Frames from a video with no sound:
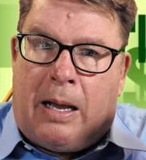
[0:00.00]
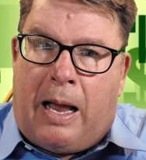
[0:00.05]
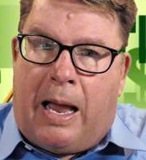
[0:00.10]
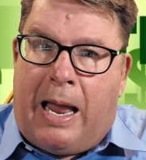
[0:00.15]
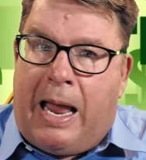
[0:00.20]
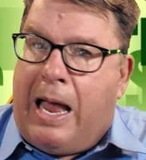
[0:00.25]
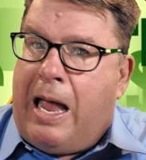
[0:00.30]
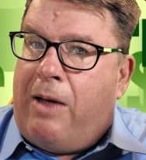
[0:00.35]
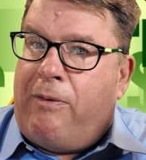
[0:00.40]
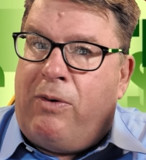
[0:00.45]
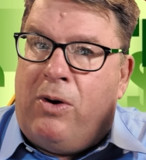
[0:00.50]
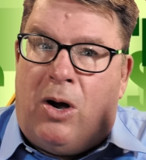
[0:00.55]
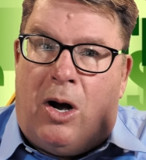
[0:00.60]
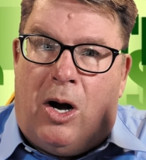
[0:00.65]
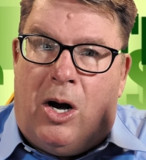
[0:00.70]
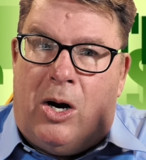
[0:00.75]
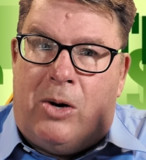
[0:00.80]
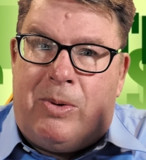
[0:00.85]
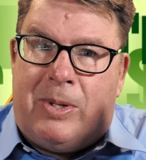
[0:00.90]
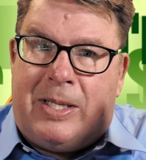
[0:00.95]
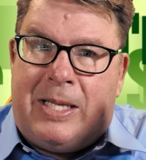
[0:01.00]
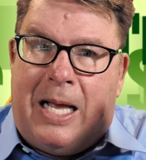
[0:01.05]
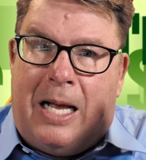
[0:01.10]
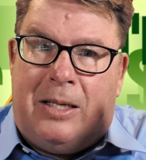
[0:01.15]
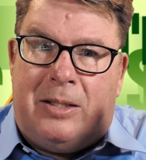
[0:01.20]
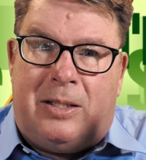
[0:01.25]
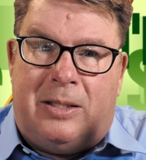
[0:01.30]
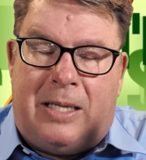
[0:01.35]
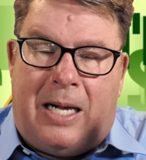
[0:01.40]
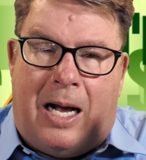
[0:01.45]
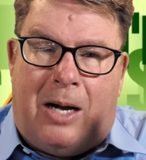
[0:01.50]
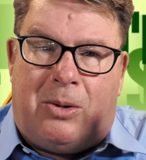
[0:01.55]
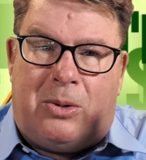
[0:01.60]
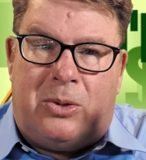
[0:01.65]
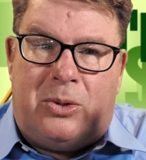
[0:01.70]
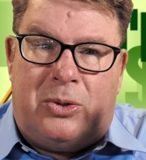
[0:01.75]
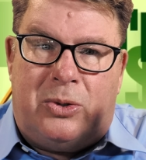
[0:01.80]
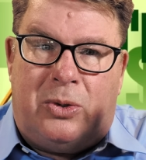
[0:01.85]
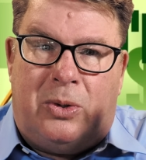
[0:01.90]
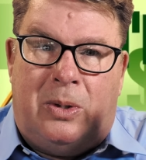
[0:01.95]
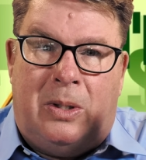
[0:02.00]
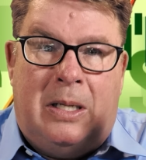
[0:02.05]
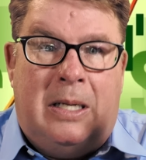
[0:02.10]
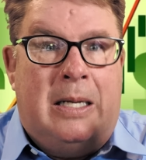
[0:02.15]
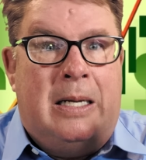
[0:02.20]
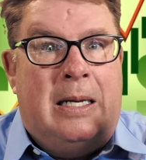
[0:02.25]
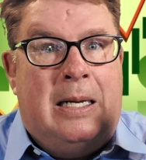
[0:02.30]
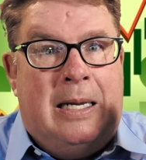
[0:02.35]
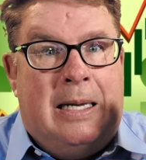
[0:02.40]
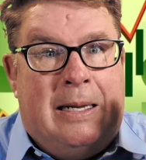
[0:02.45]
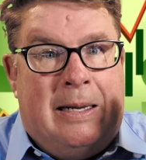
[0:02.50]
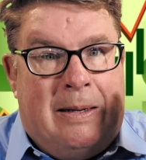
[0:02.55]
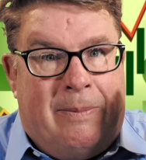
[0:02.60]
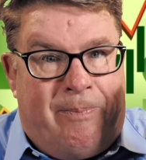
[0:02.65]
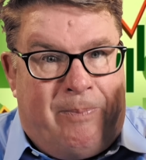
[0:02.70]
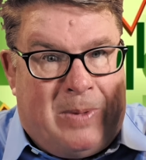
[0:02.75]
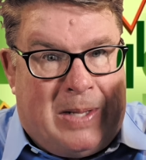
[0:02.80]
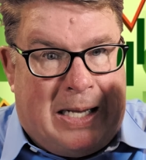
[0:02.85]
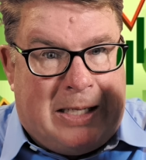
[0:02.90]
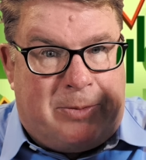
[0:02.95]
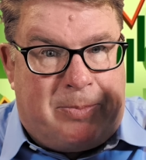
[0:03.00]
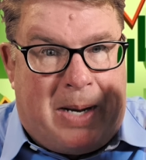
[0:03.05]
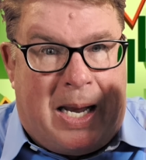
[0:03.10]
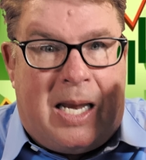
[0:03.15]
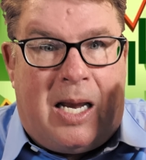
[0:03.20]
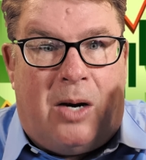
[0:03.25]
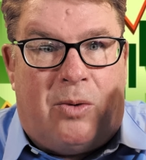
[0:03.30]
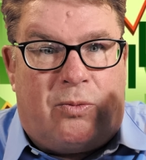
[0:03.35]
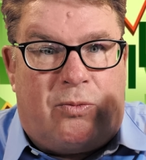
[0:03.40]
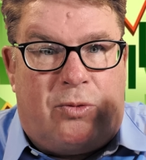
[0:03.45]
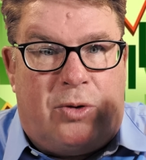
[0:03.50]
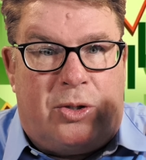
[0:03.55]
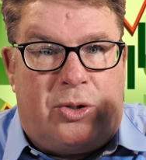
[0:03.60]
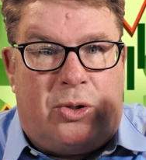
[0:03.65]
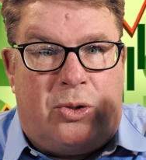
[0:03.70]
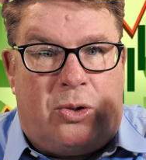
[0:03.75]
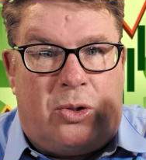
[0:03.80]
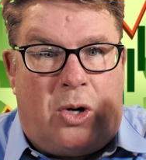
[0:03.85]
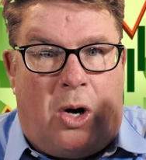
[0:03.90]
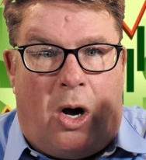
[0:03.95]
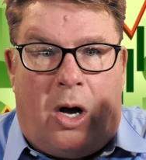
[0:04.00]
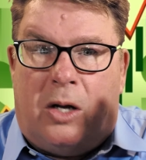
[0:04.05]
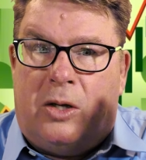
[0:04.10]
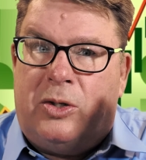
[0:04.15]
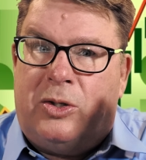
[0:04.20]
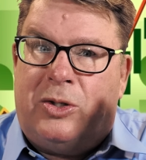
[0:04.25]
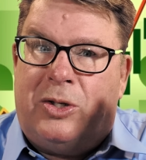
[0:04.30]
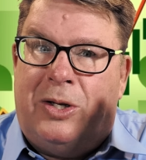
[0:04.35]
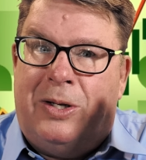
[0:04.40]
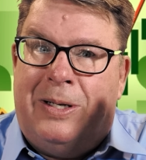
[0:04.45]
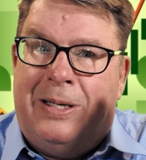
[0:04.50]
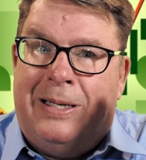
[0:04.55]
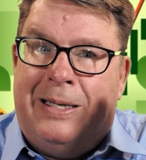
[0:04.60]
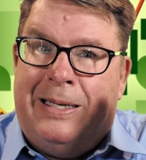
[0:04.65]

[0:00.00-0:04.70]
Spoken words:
I have $100,000 as my original cost.